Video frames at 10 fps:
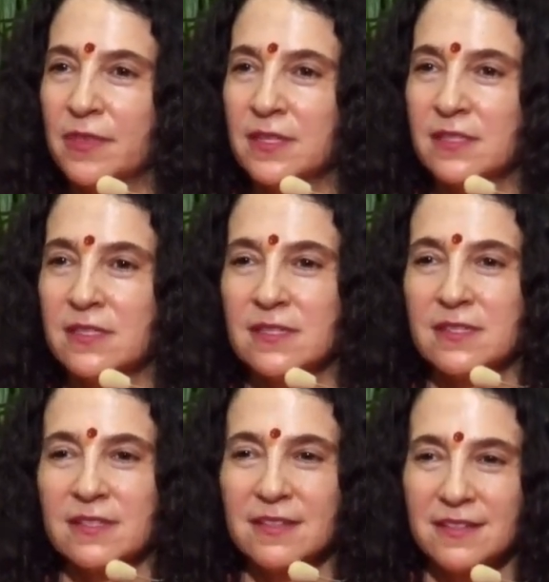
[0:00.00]

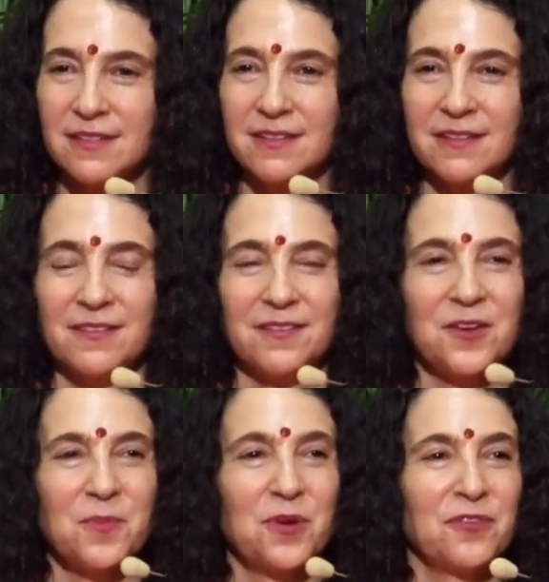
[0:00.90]
that's
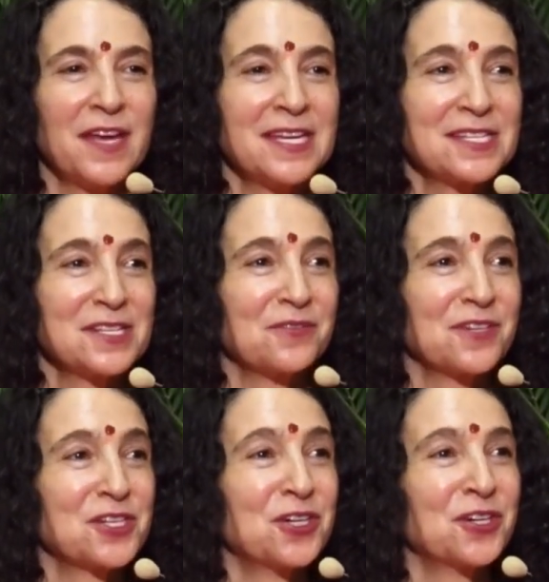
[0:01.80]
pervasive,
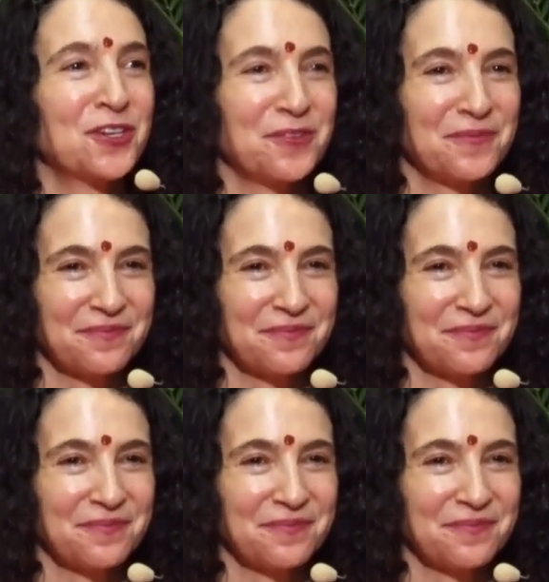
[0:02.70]
eternal.